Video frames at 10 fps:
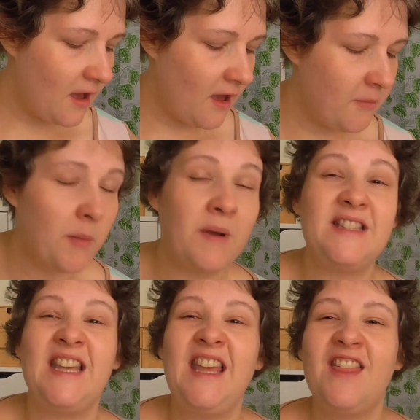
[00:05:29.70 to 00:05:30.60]
my
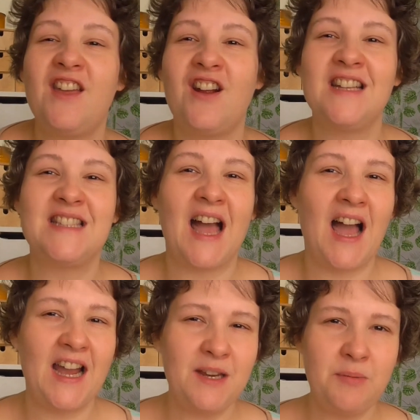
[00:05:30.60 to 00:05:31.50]
teeth are a
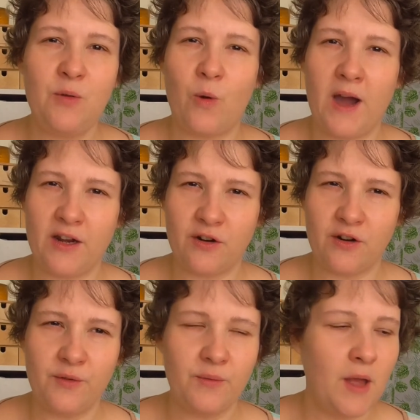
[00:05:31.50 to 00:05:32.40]
tiny bit
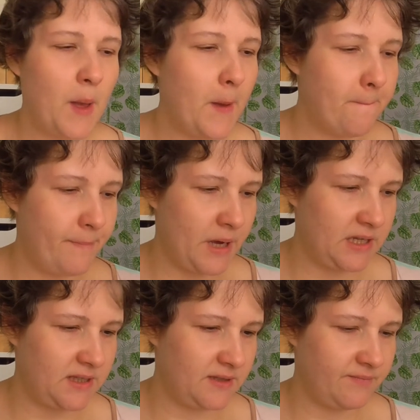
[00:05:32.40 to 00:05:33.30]
whiter,
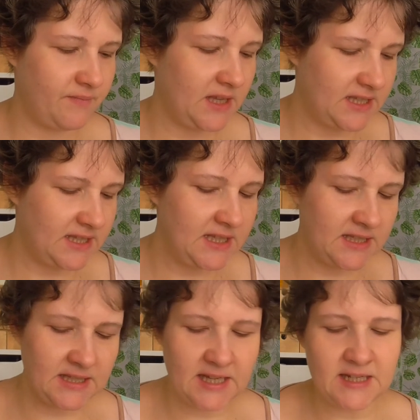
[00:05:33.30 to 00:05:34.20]
but
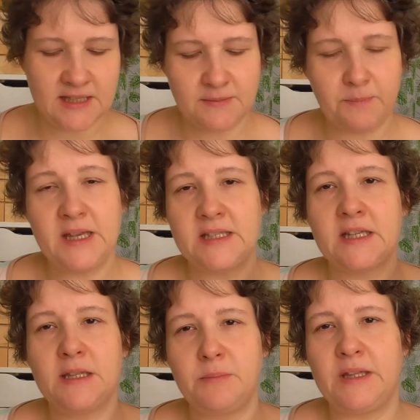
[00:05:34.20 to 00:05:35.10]
since it is
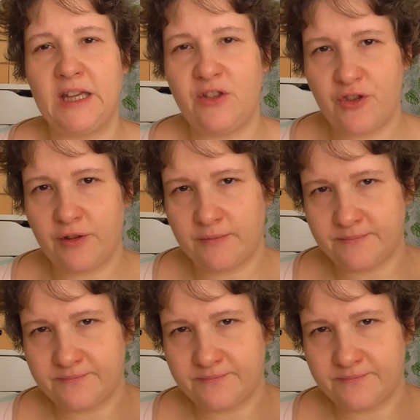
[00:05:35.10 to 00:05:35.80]
basically bleach,